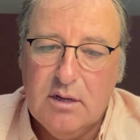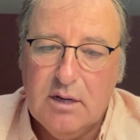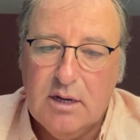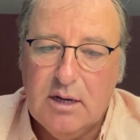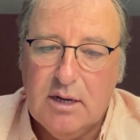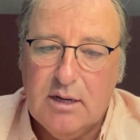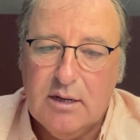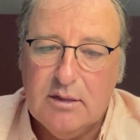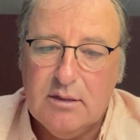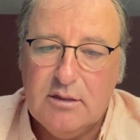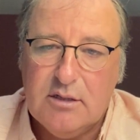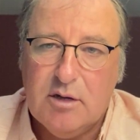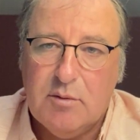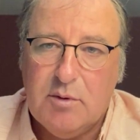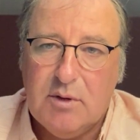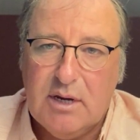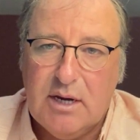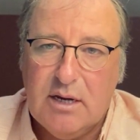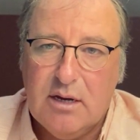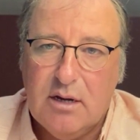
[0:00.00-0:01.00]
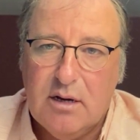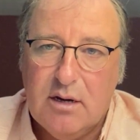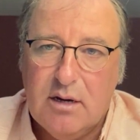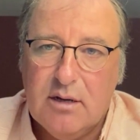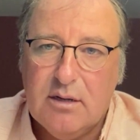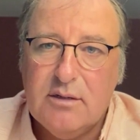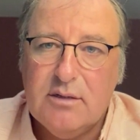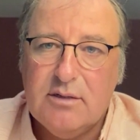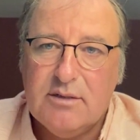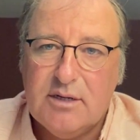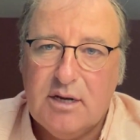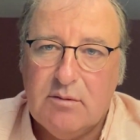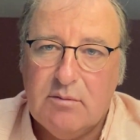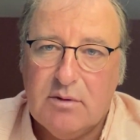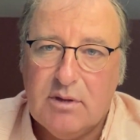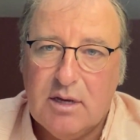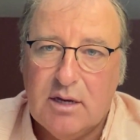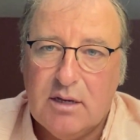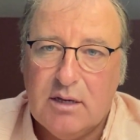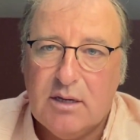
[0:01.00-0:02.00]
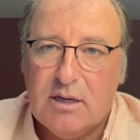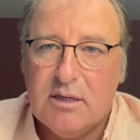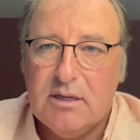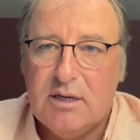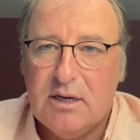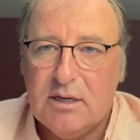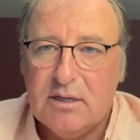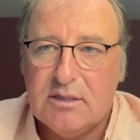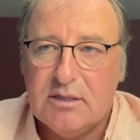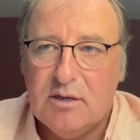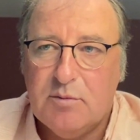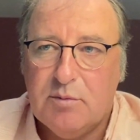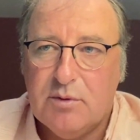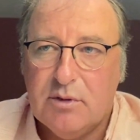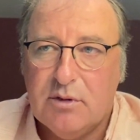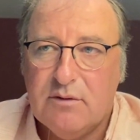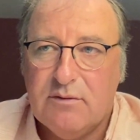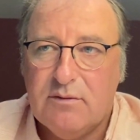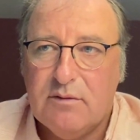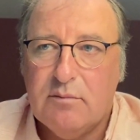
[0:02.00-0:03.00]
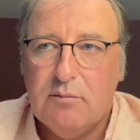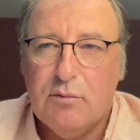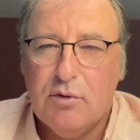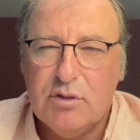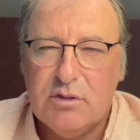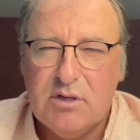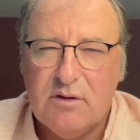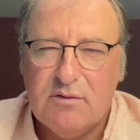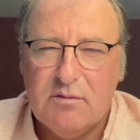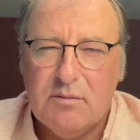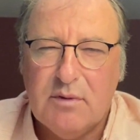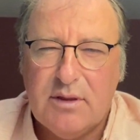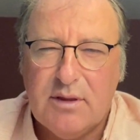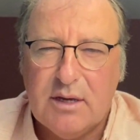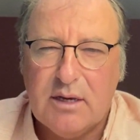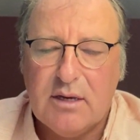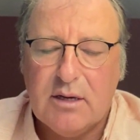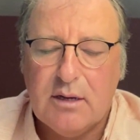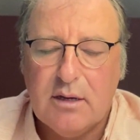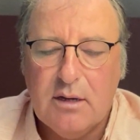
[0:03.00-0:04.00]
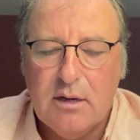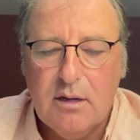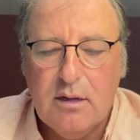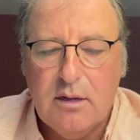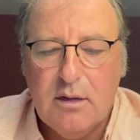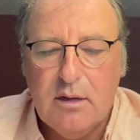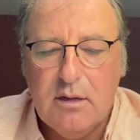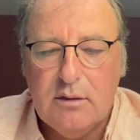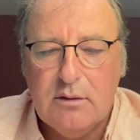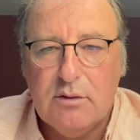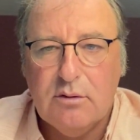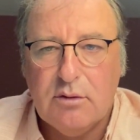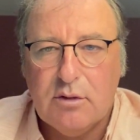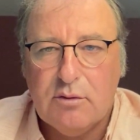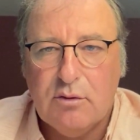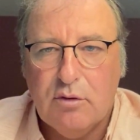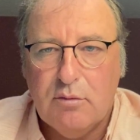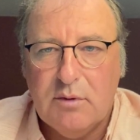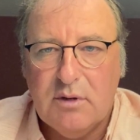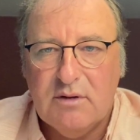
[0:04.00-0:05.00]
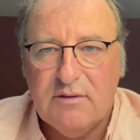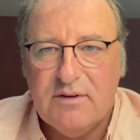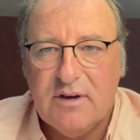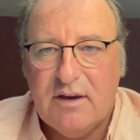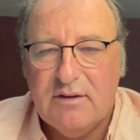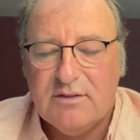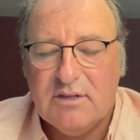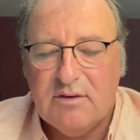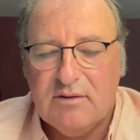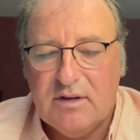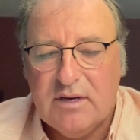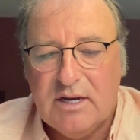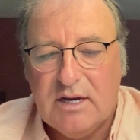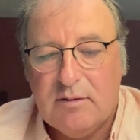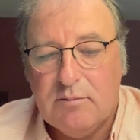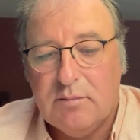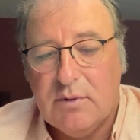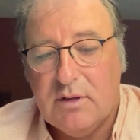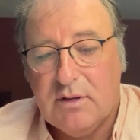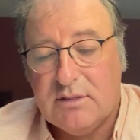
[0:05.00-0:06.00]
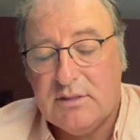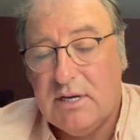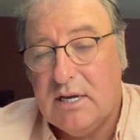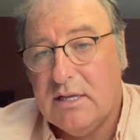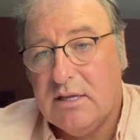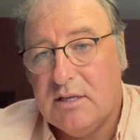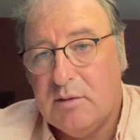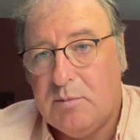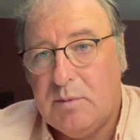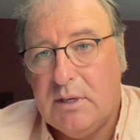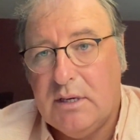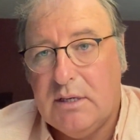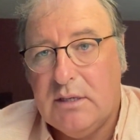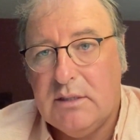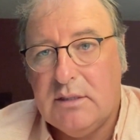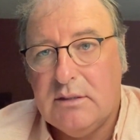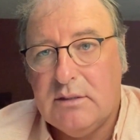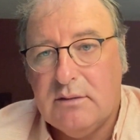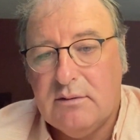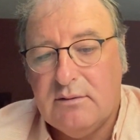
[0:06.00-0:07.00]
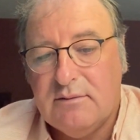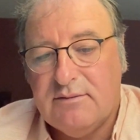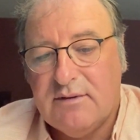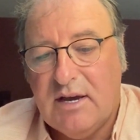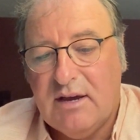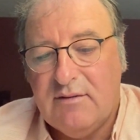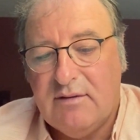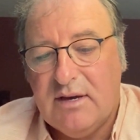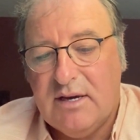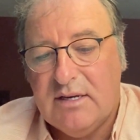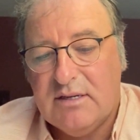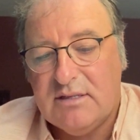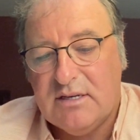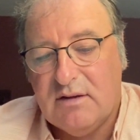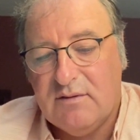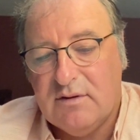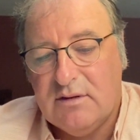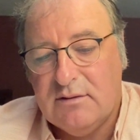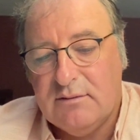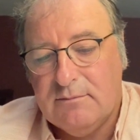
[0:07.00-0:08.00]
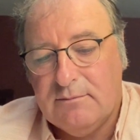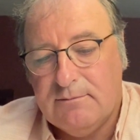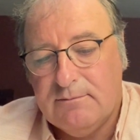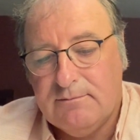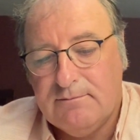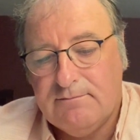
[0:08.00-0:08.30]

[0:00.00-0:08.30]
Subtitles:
W900, same thing, you can take the sleeper off, most of them I think. Don't quote me on the 579, but certainly the Pete 587,